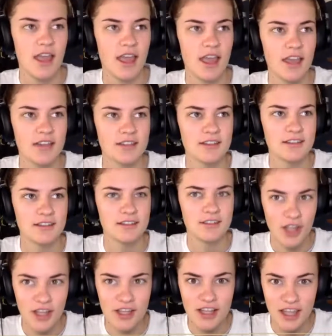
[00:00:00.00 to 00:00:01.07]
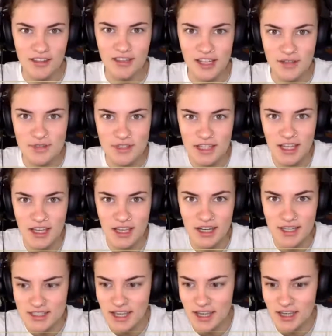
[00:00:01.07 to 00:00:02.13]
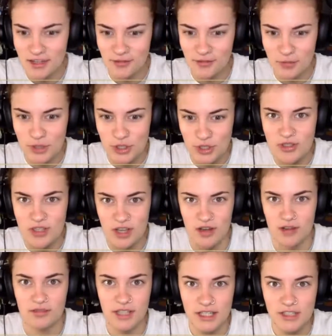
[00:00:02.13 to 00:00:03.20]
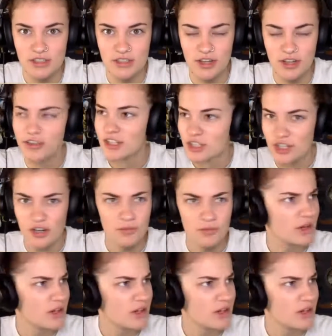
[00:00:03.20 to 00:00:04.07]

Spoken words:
And Kathleen was like an executive producer on that show.